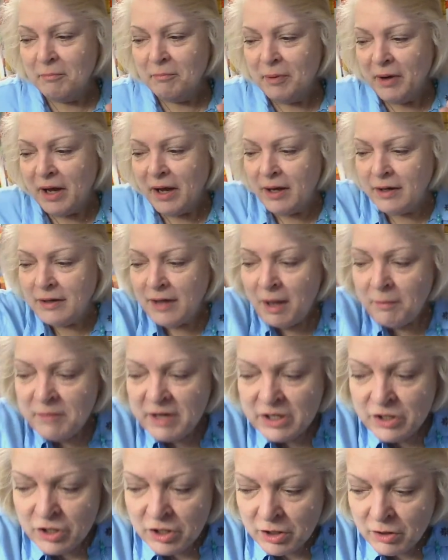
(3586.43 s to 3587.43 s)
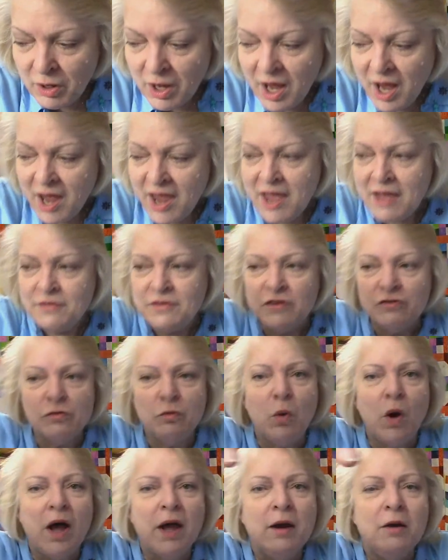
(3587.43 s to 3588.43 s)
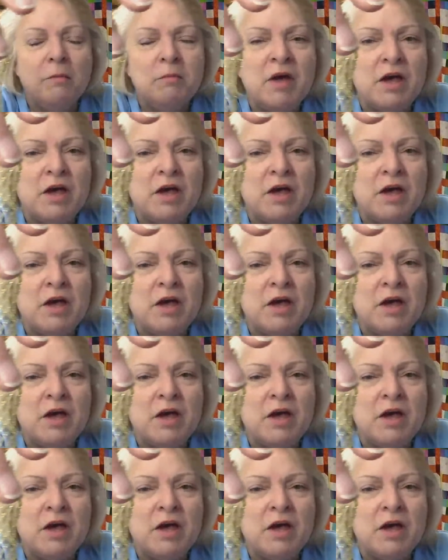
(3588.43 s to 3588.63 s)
But I mean, you know, I had this wire